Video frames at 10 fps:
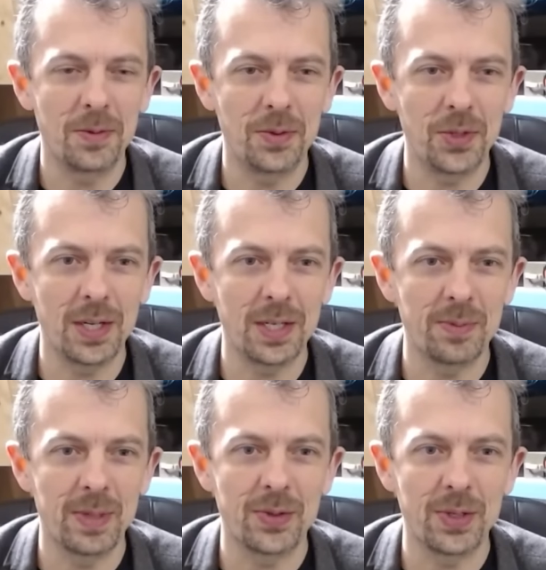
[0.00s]
Chinese
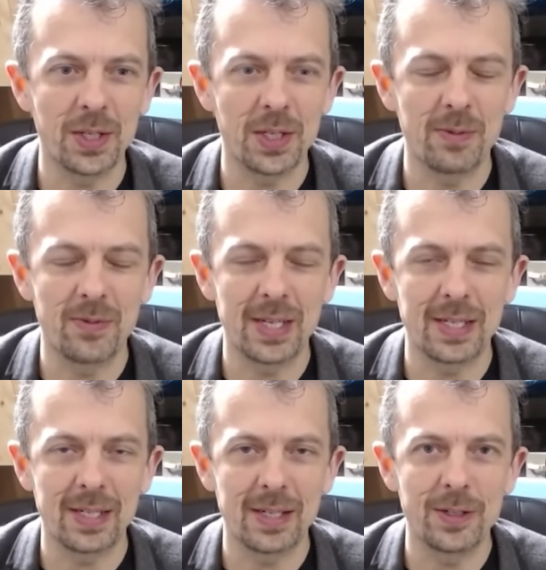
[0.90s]
military system of
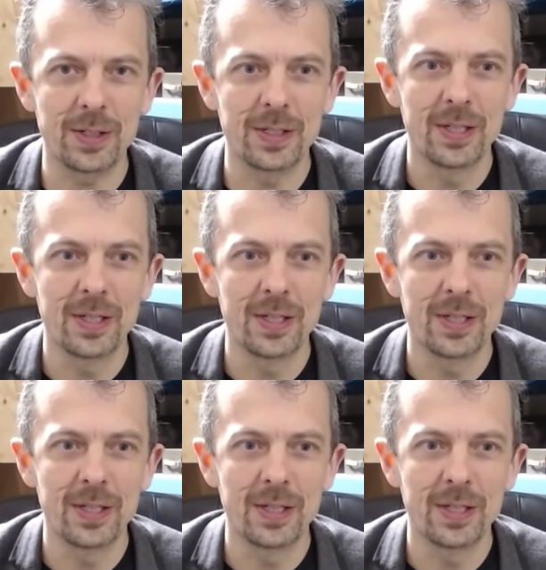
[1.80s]
designation,